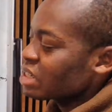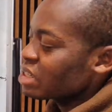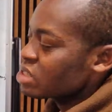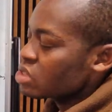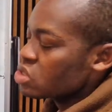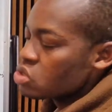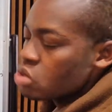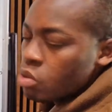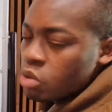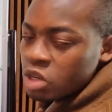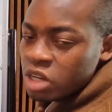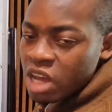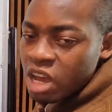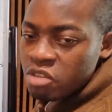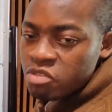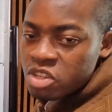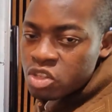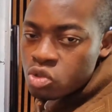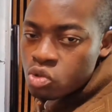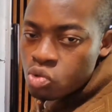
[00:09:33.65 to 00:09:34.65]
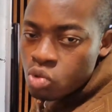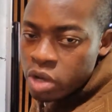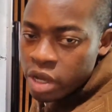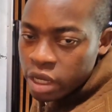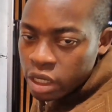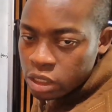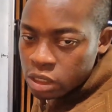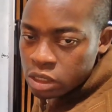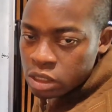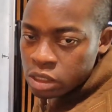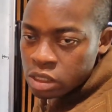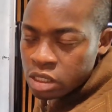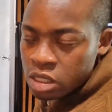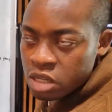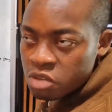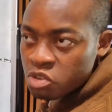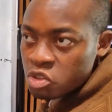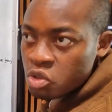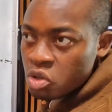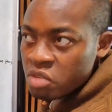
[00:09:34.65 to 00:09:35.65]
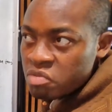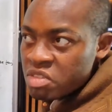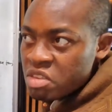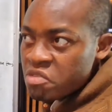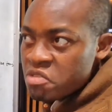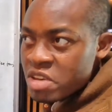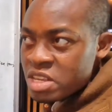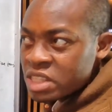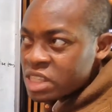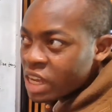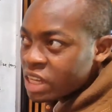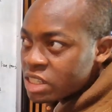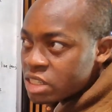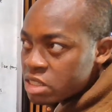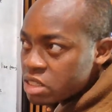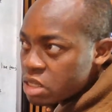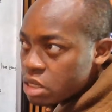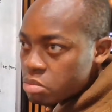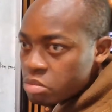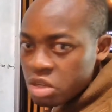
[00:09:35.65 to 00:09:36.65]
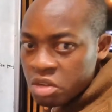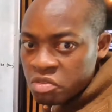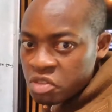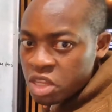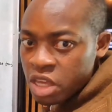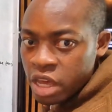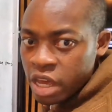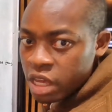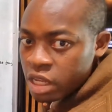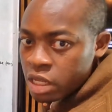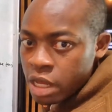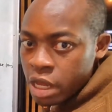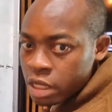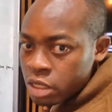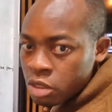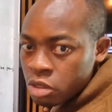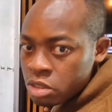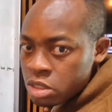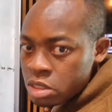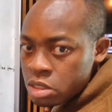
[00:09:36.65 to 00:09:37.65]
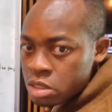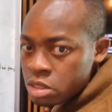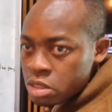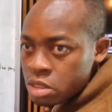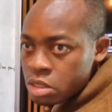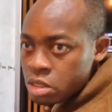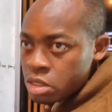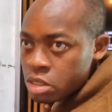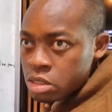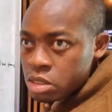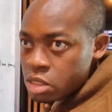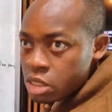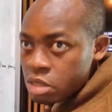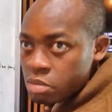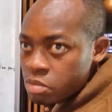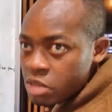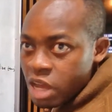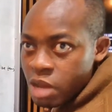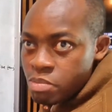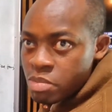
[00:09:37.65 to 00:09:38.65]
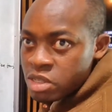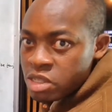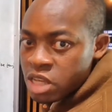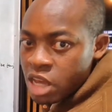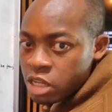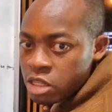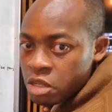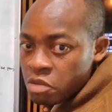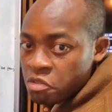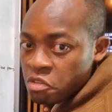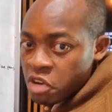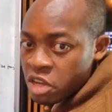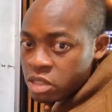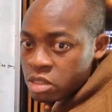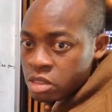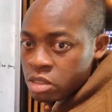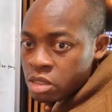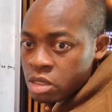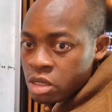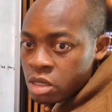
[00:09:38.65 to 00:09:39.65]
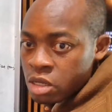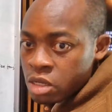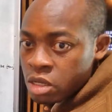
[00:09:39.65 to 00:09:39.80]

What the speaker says: someone having 2 heads, even though if the faces are the same. If the head are not the same, that means they are different.